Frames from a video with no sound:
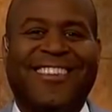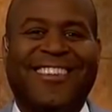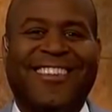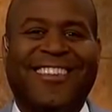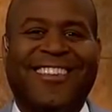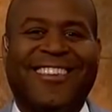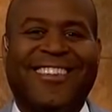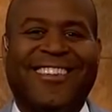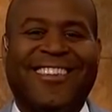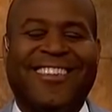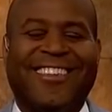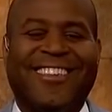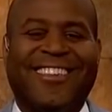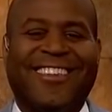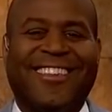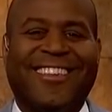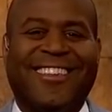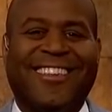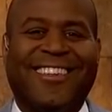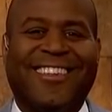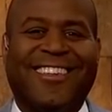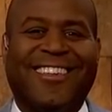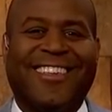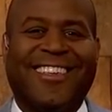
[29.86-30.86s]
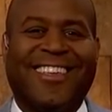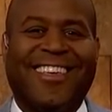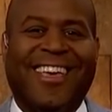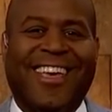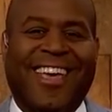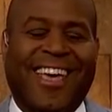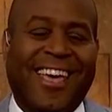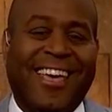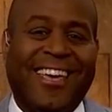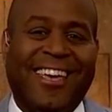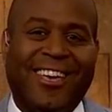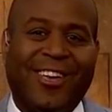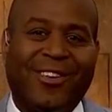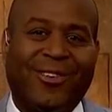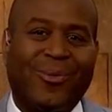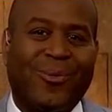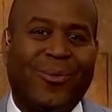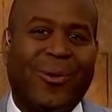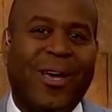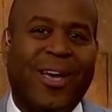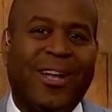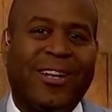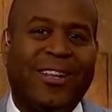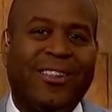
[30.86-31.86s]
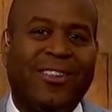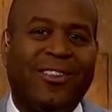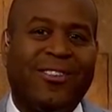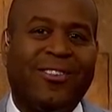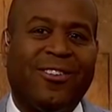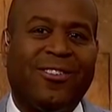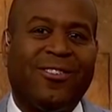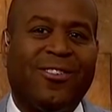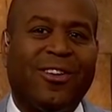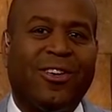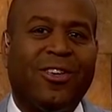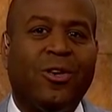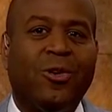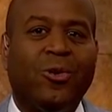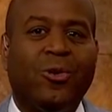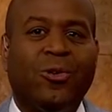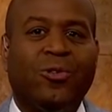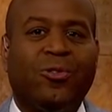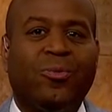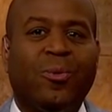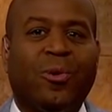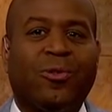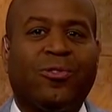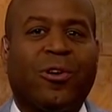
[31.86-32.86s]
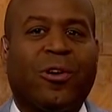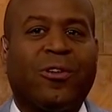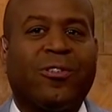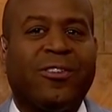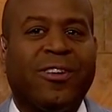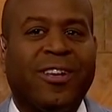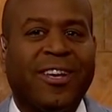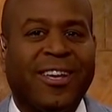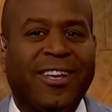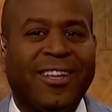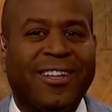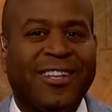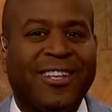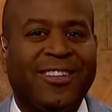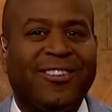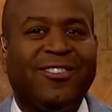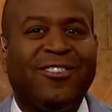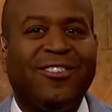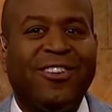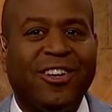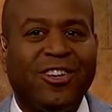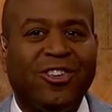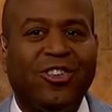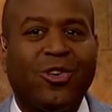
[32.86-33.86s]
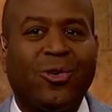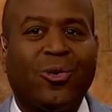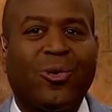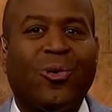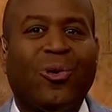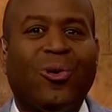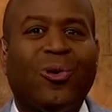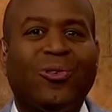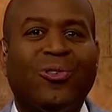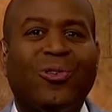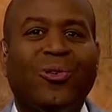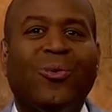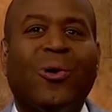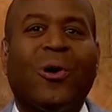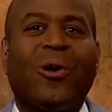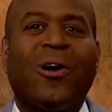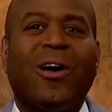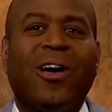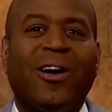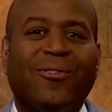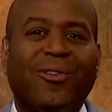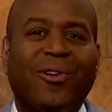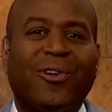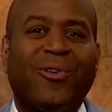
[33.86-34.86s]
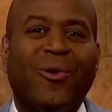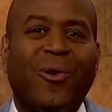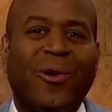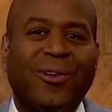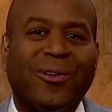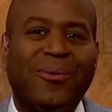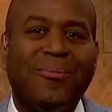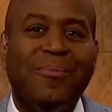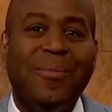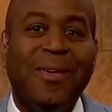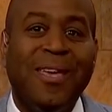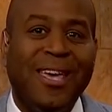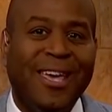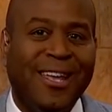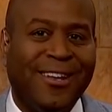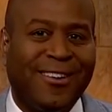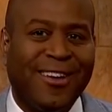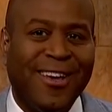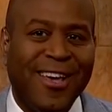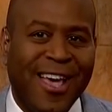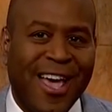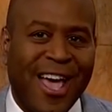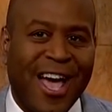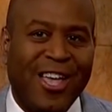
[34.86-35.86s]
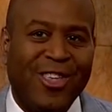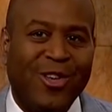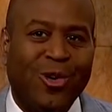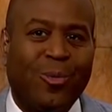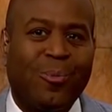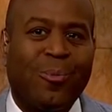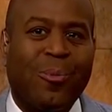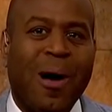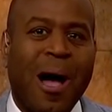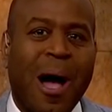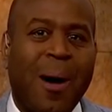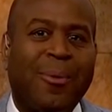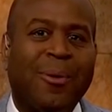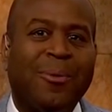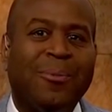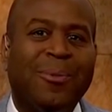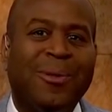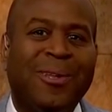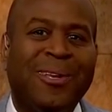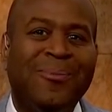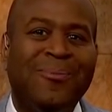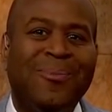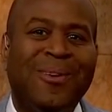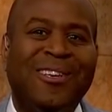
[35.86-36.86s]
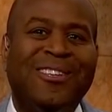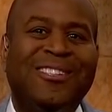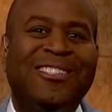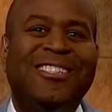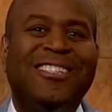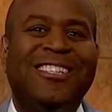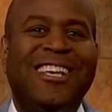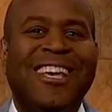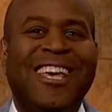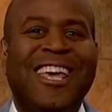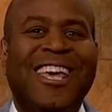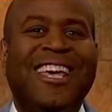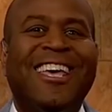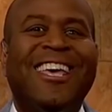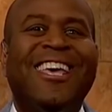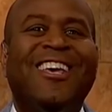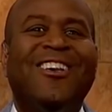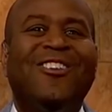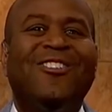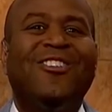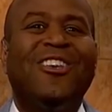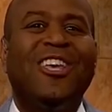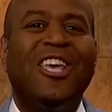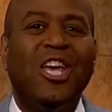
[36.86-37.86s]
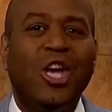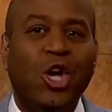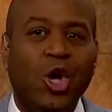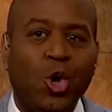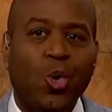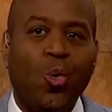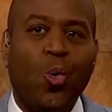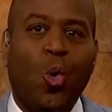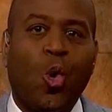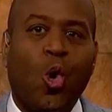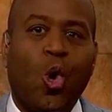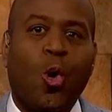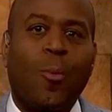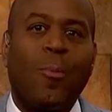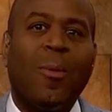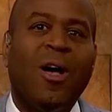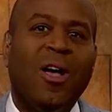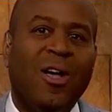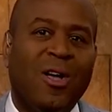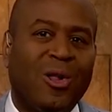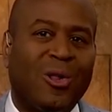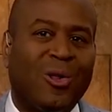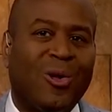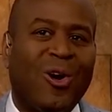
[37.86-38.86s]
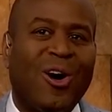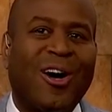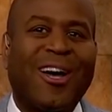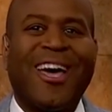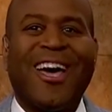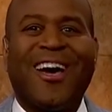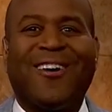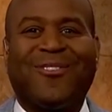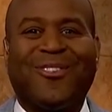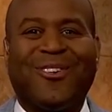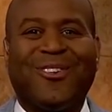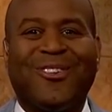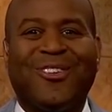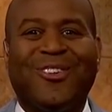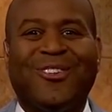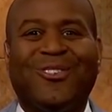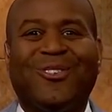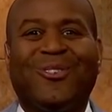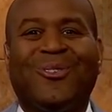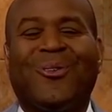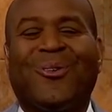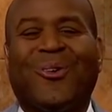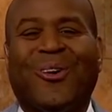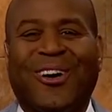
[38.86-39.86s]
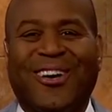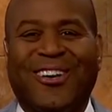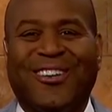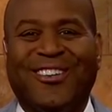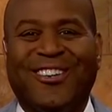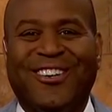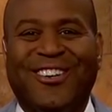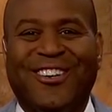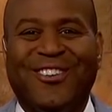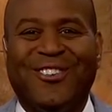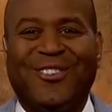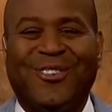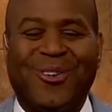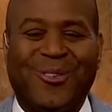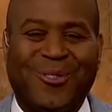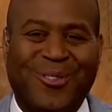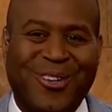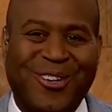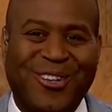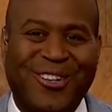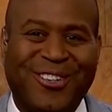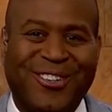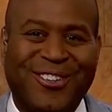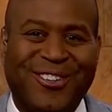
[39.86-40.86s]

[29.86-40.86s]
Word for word: earlier today. Yes, Randy, this is the cutest, most articulate six-year-old you are ever going to meet, and you'll probably be singing his earworm long after this story is over.